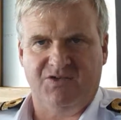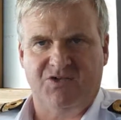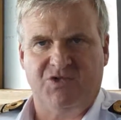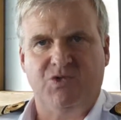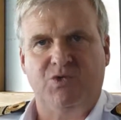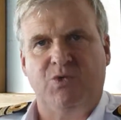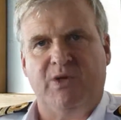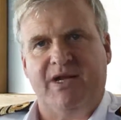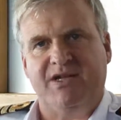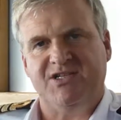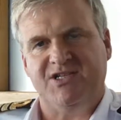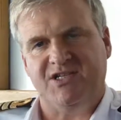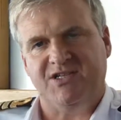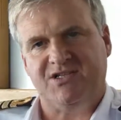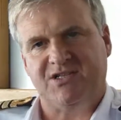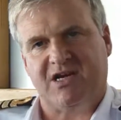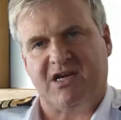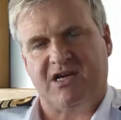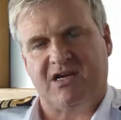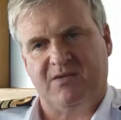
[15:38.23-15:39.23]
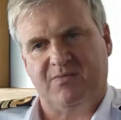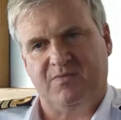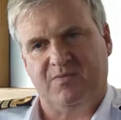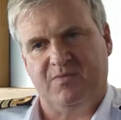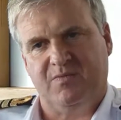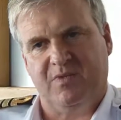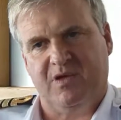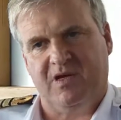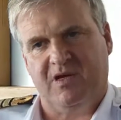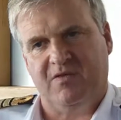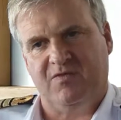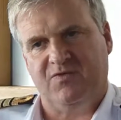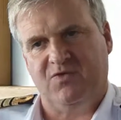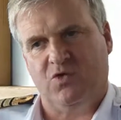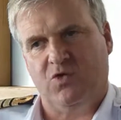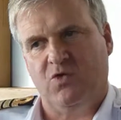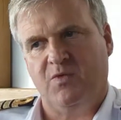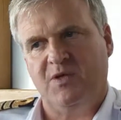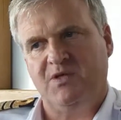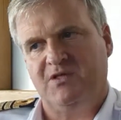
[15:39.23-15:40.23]
Two engines are
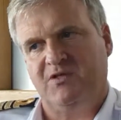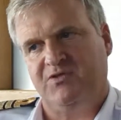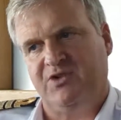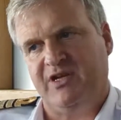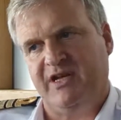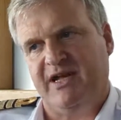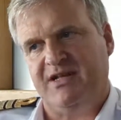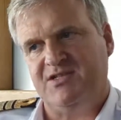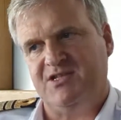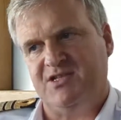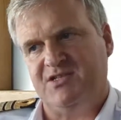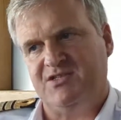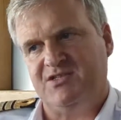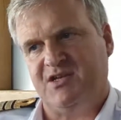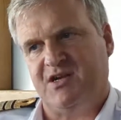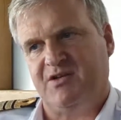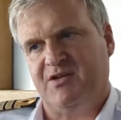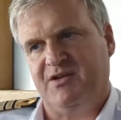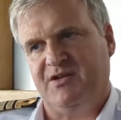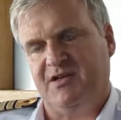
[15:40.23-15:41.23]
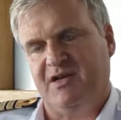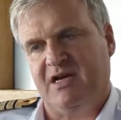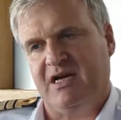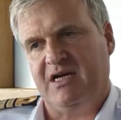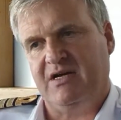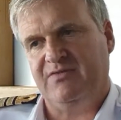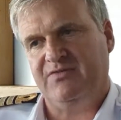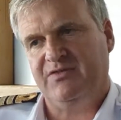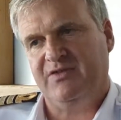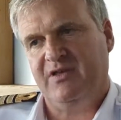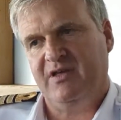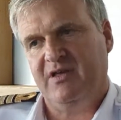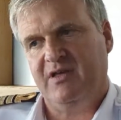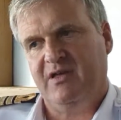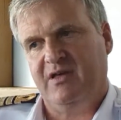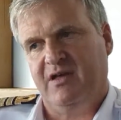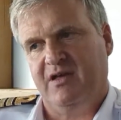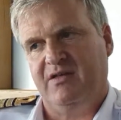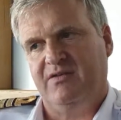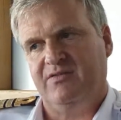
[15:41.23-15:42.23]
forward, three engines are in the aft,
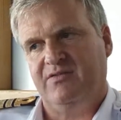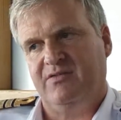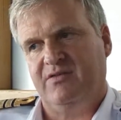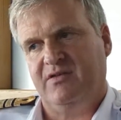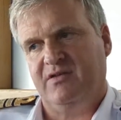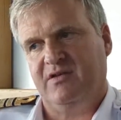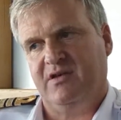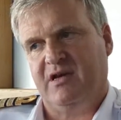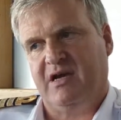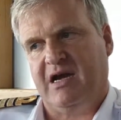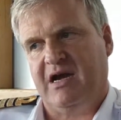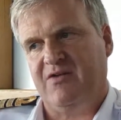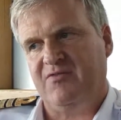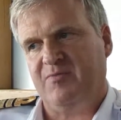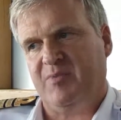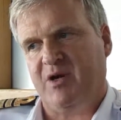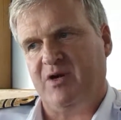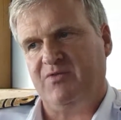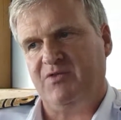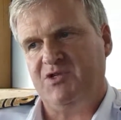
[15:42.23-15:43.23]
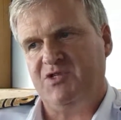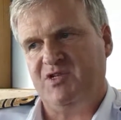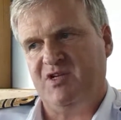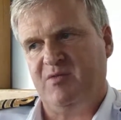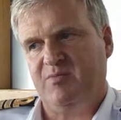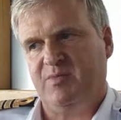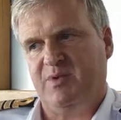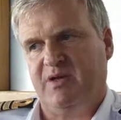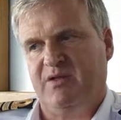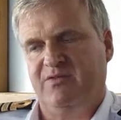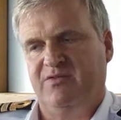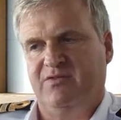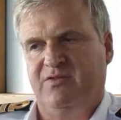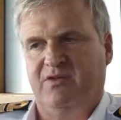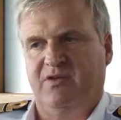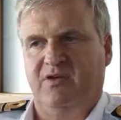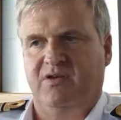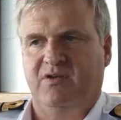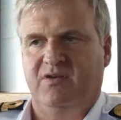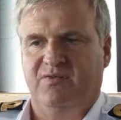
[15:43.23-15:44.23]
and aft part of the ship,
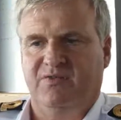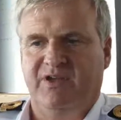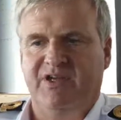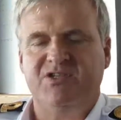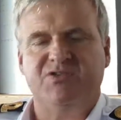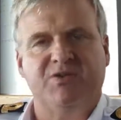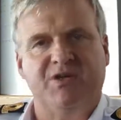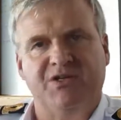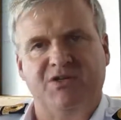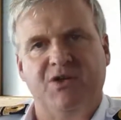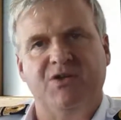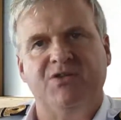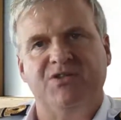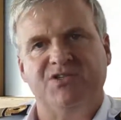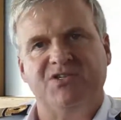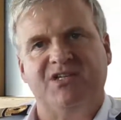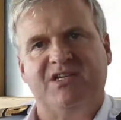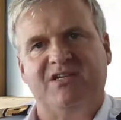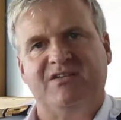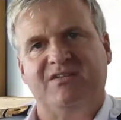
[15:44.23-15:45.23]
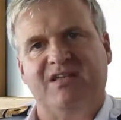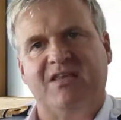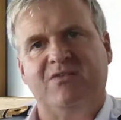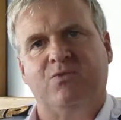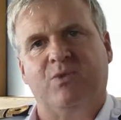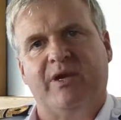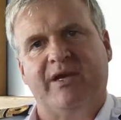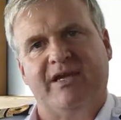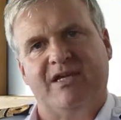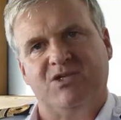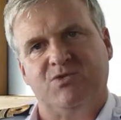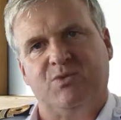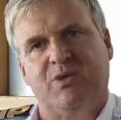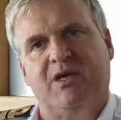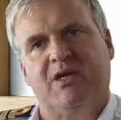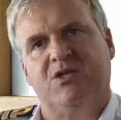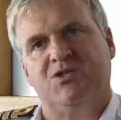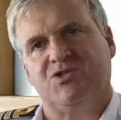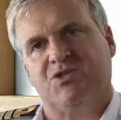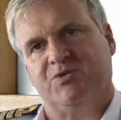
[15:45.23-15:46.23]
and there is redundancy in that way as
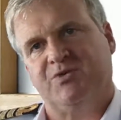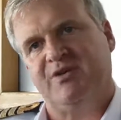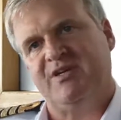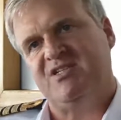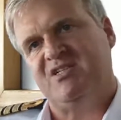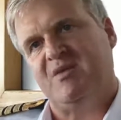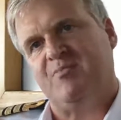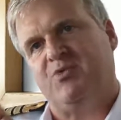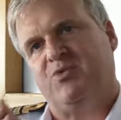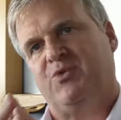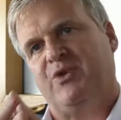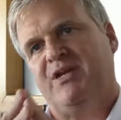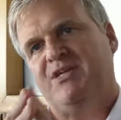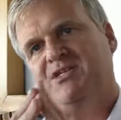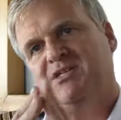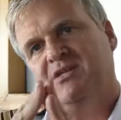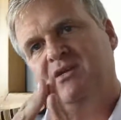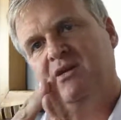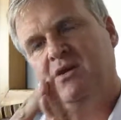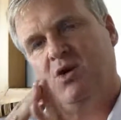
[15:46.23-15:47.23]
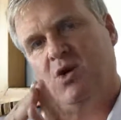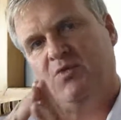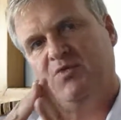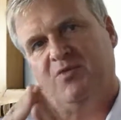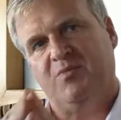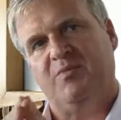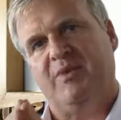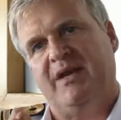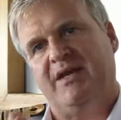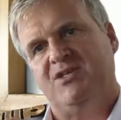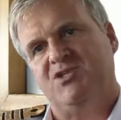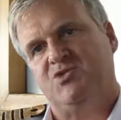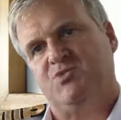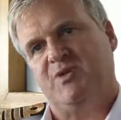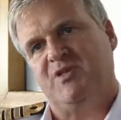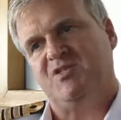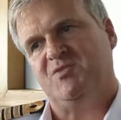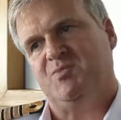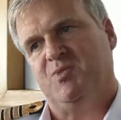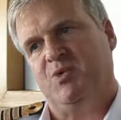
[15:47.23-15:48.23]
well. So there is separation of the main
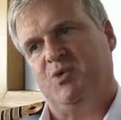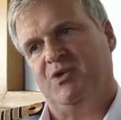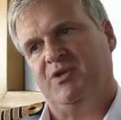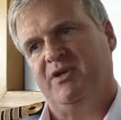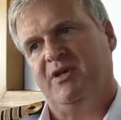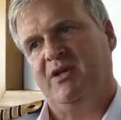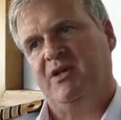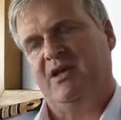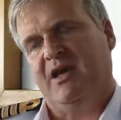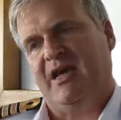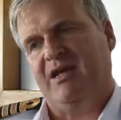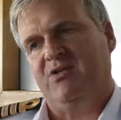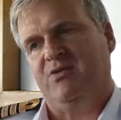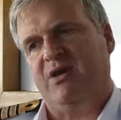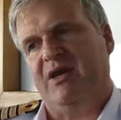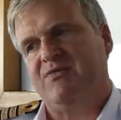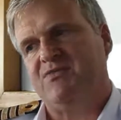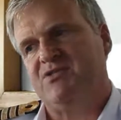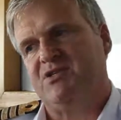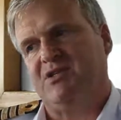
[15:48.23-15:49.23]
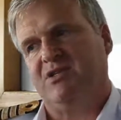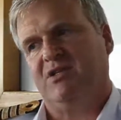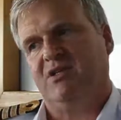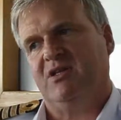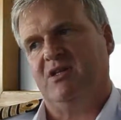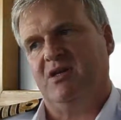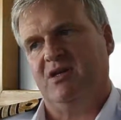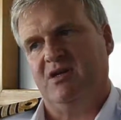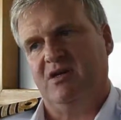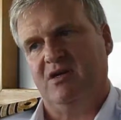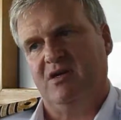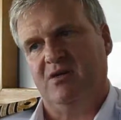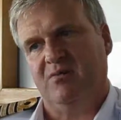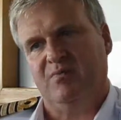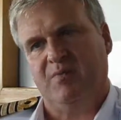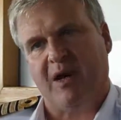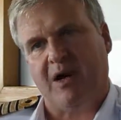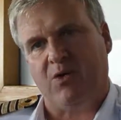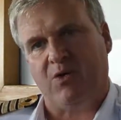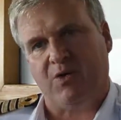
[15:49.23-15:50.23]
switchboard, and you have still
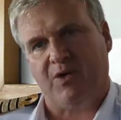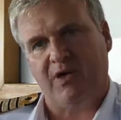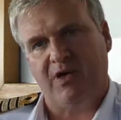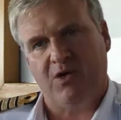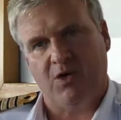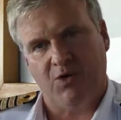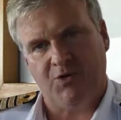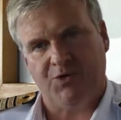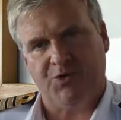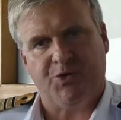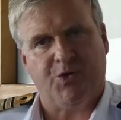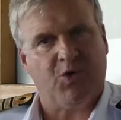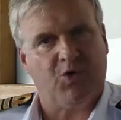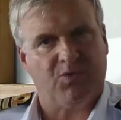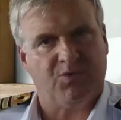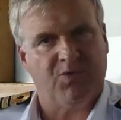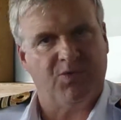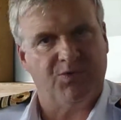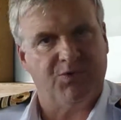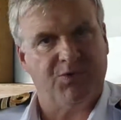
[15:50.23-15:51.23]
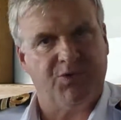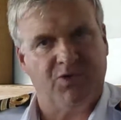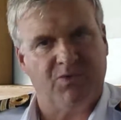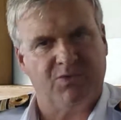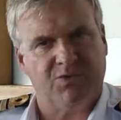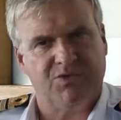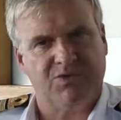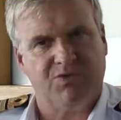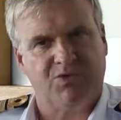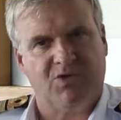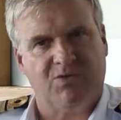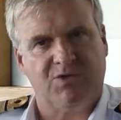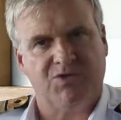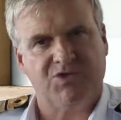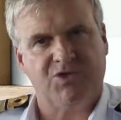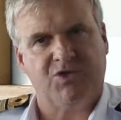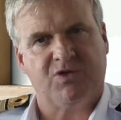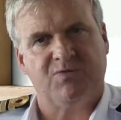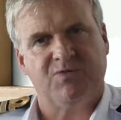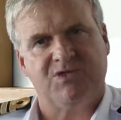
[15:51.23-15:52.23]
power under normal
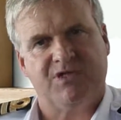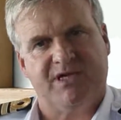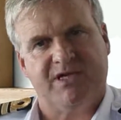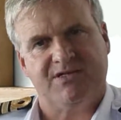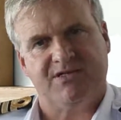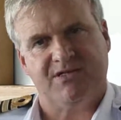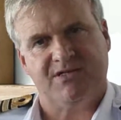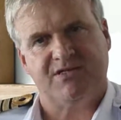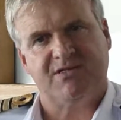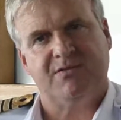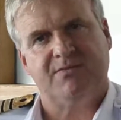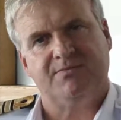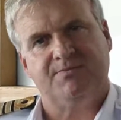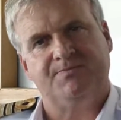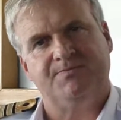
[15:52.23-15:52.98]
circumstances.